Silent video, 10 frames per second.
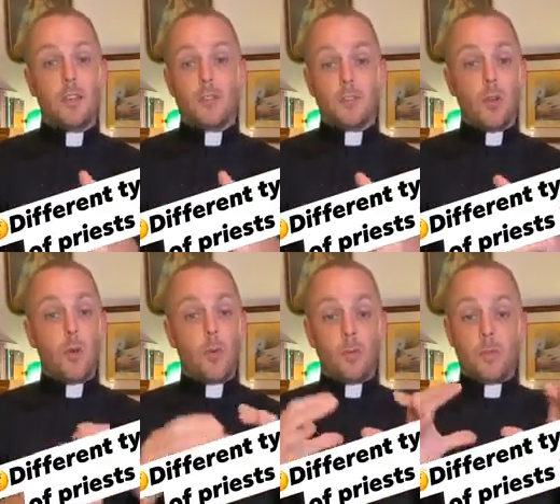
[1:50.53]

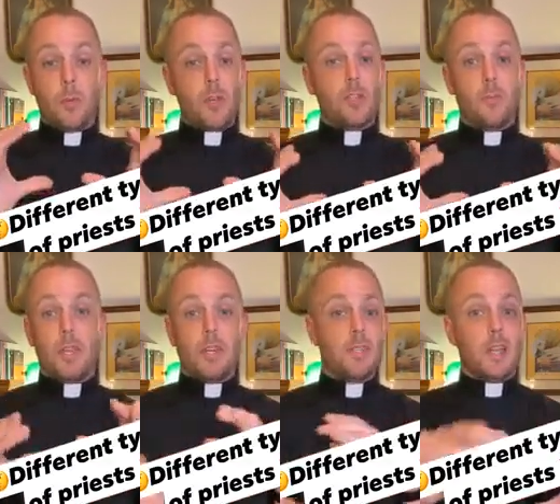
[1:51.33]
So the bishop
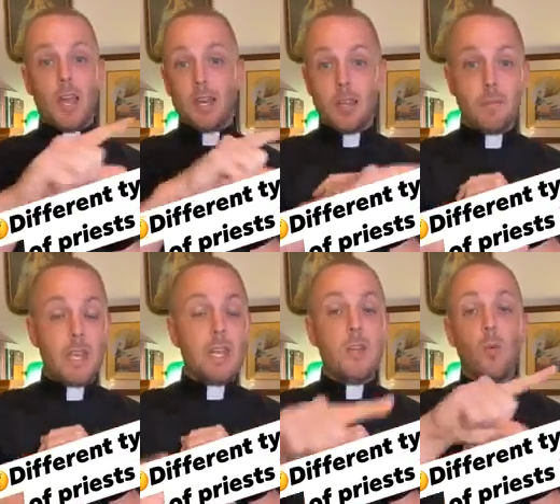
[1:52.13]
can assign him
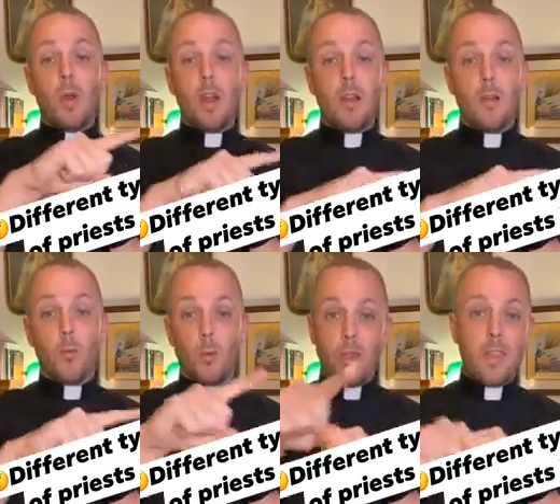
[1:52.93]
anywhere
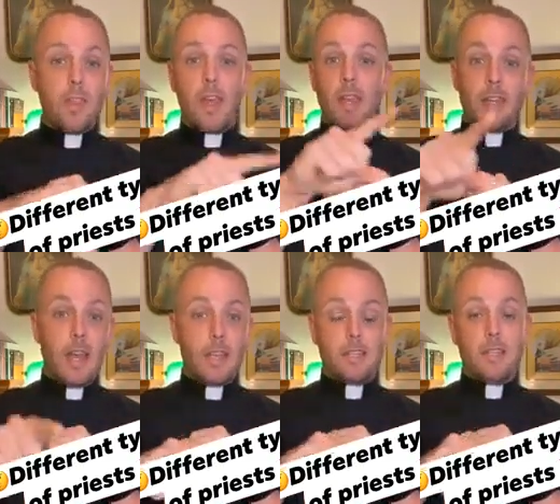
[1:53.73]
within that
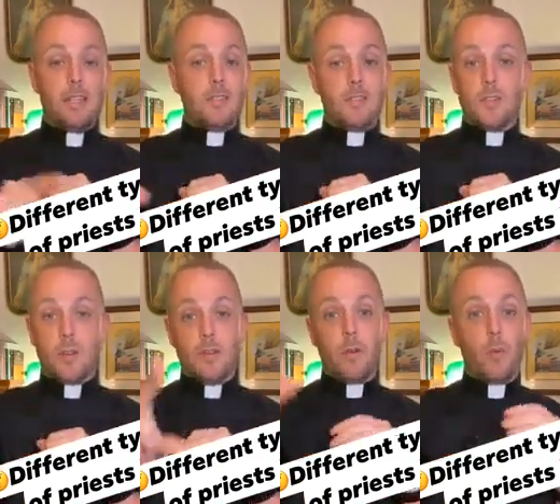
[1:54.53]
diocese to
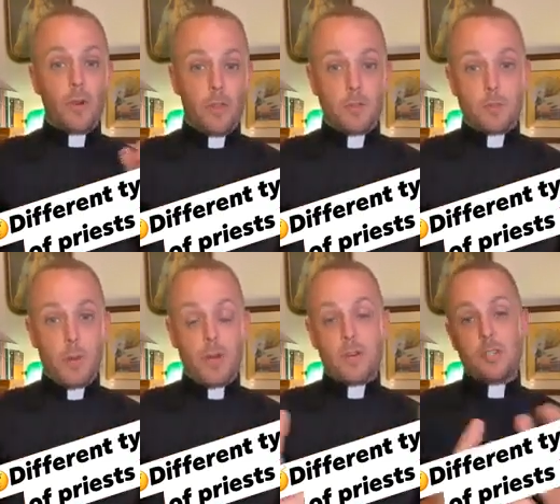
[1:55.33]
serve at one of those
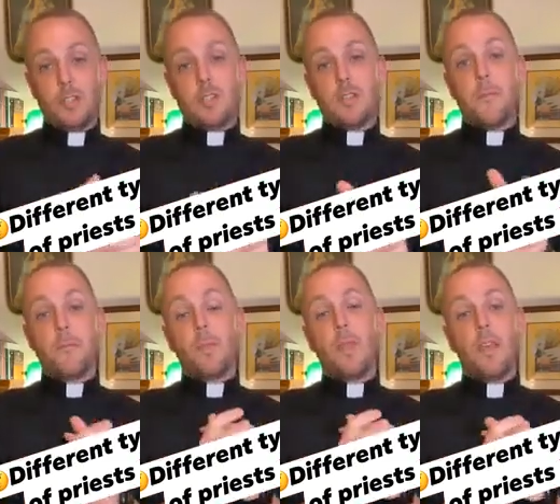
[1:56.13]
parishes.
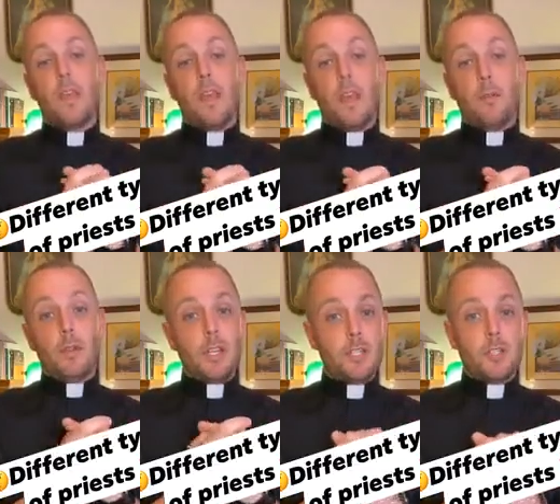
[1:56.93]
A
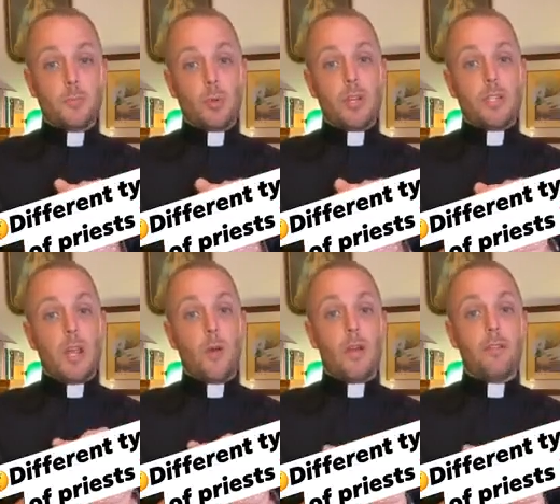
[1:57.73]
religious priest,
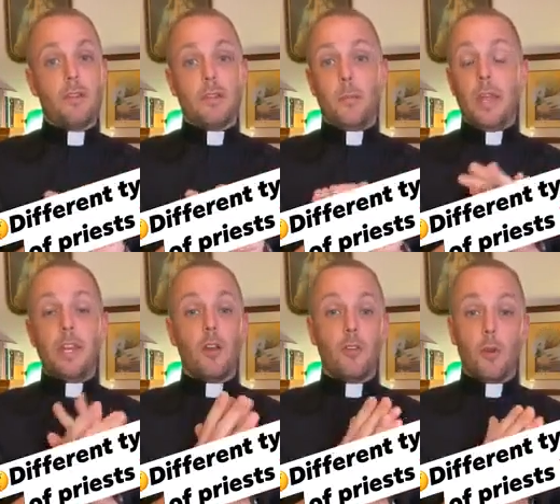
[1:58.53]
however,
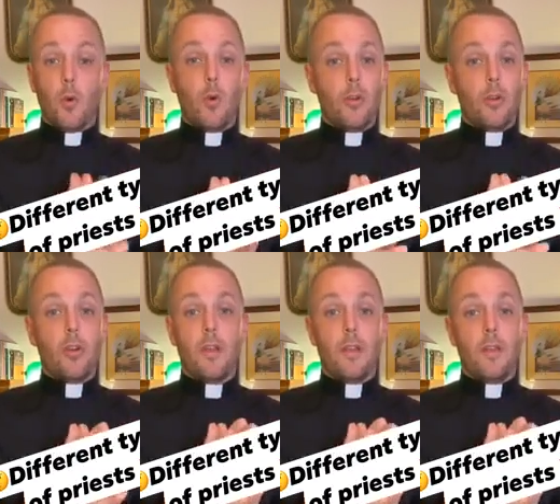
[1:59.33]
depending on their
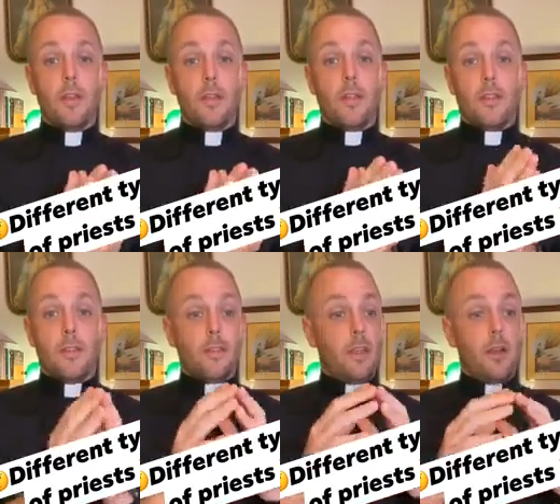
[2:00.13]
order,
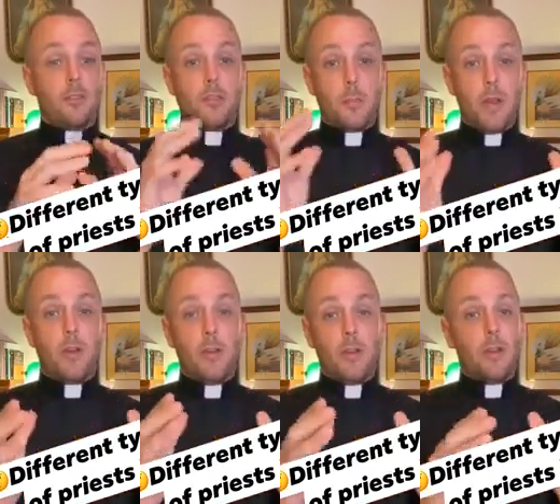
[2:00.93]
their
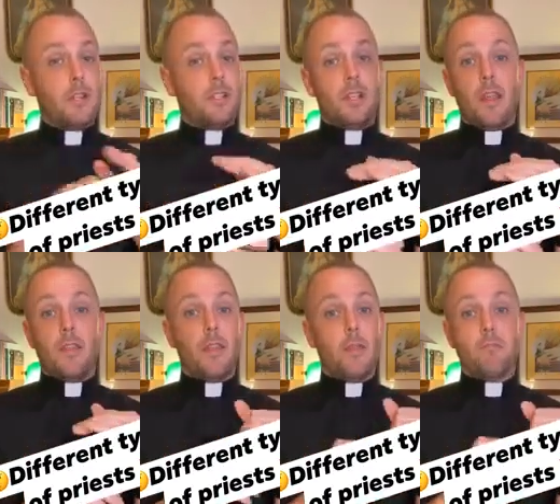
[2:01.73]
superior could
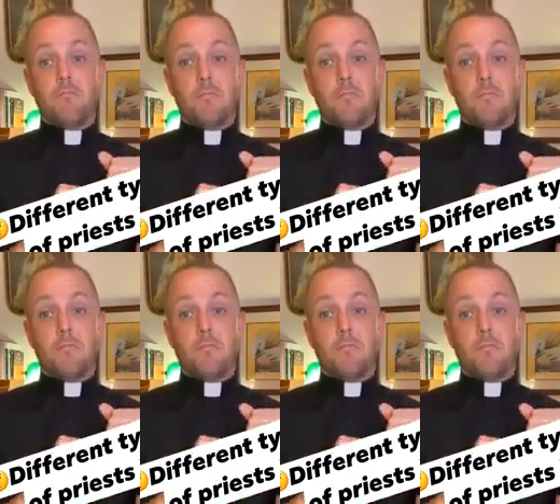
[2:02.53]
send them